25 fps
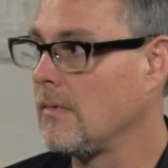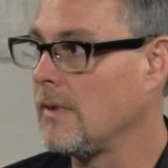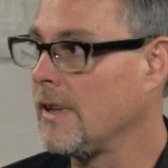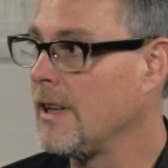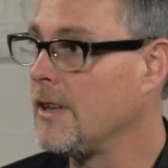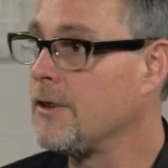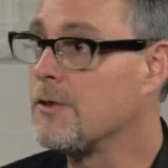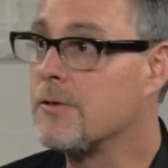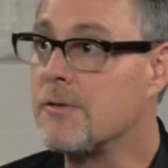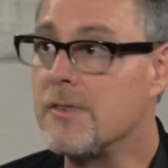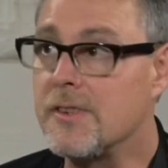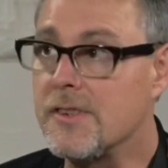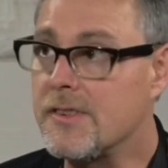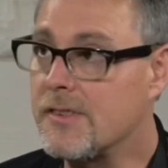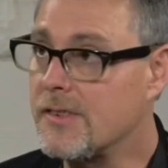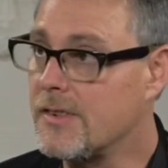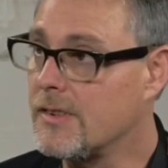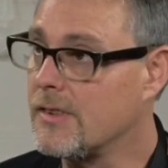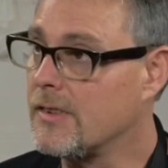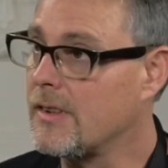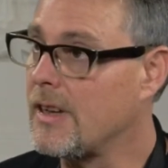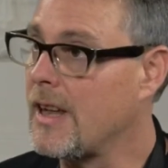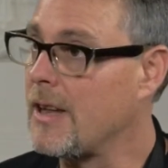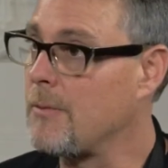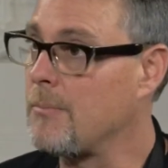
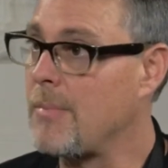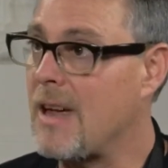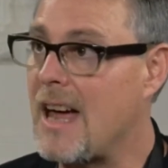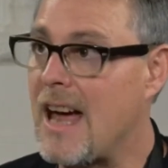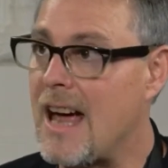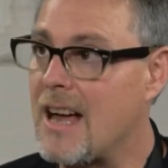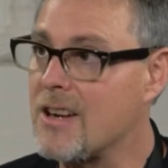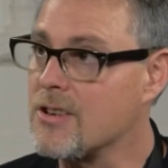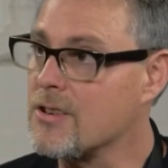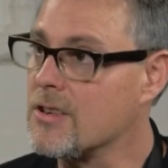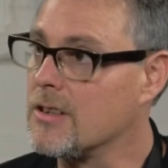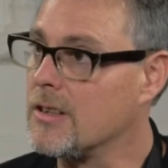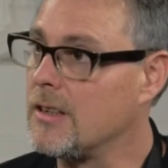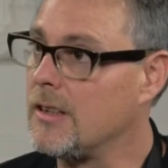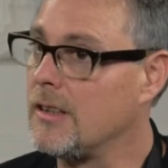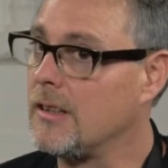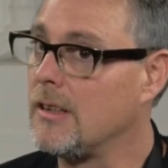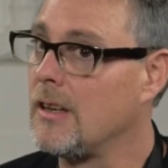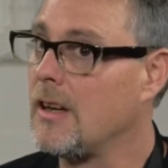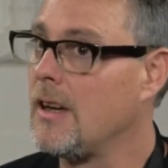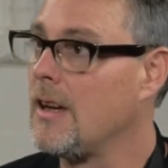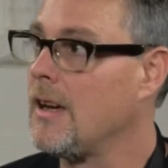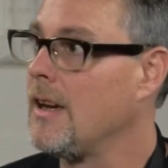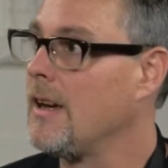interests and passion,